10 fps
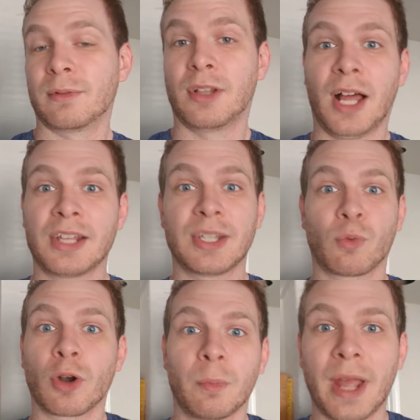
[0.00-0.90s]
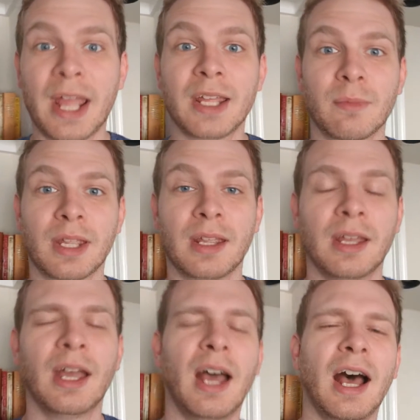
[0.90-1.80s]
clients that weren't paying me.
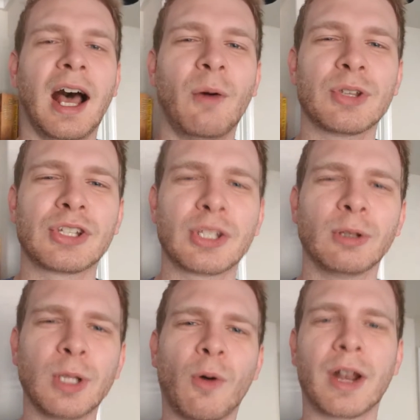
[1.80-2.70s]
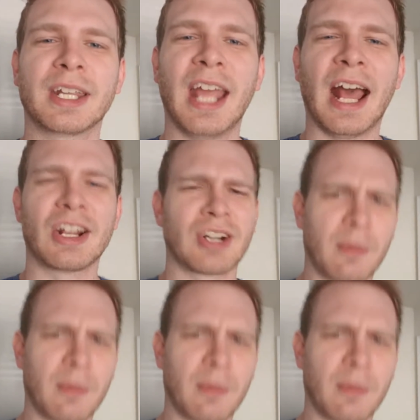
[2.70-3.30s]
I was so low on cash.